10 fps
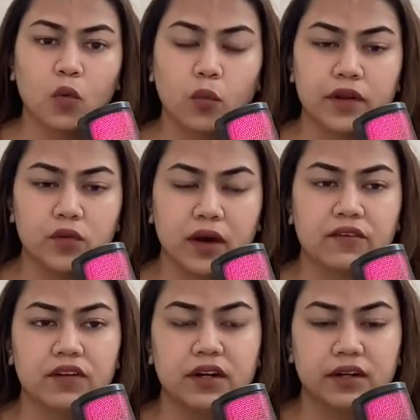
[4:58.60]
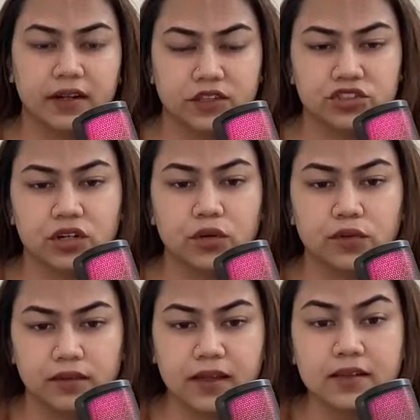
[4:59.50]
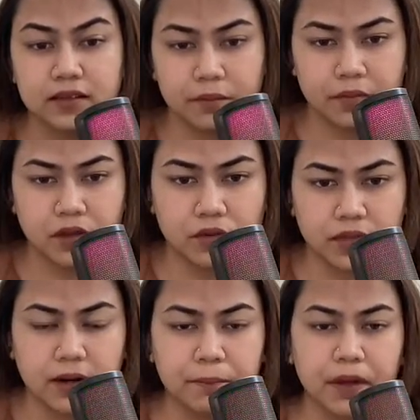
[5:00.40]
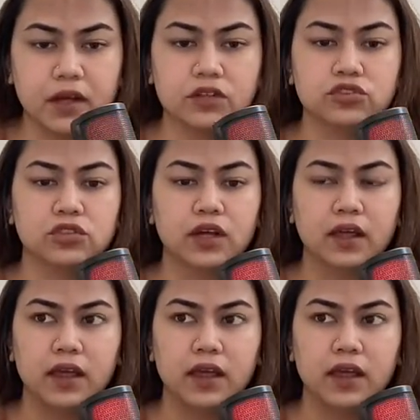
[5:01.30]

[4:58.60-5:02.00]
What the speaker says: When you have an intention to sell something on that page,